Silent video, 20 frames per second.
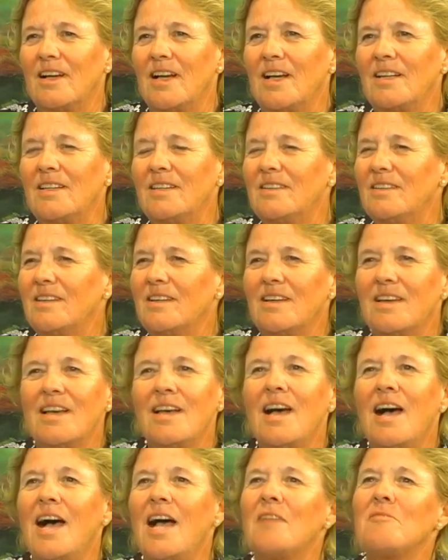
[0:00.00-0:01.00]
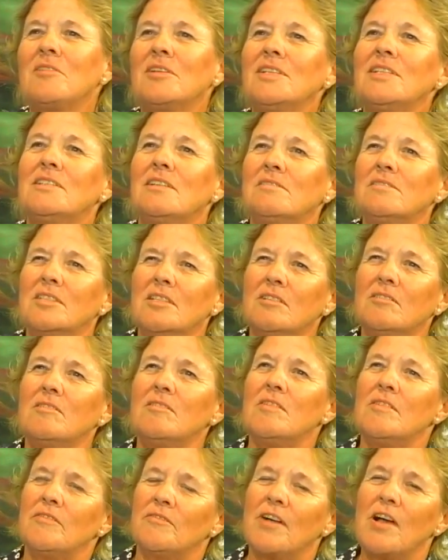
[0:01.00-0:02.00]
I I really don't know
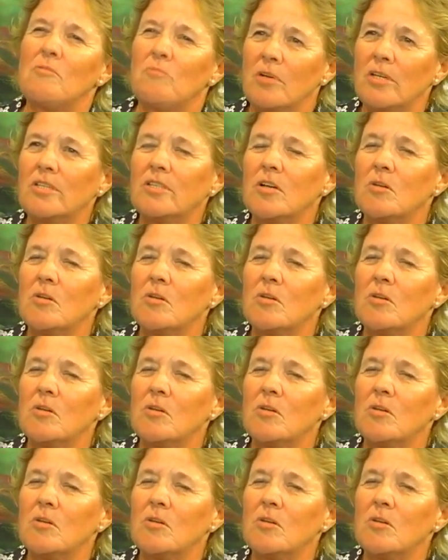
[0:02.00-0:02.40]
if I would